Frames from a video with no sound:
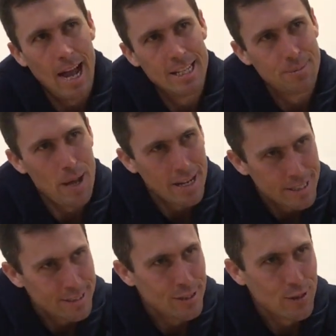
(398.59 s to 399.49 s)
as
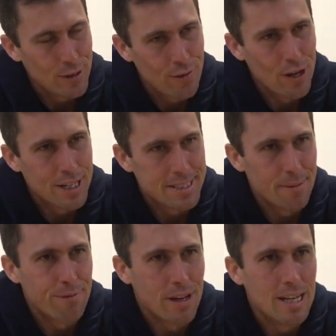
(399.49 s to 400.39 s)
batters you've got to
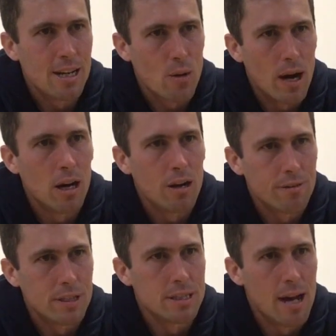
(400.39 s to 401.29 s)
accept failure quite a lot
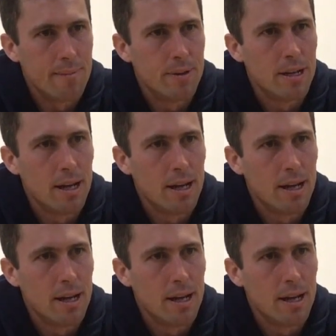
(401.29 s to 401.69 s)
of the time.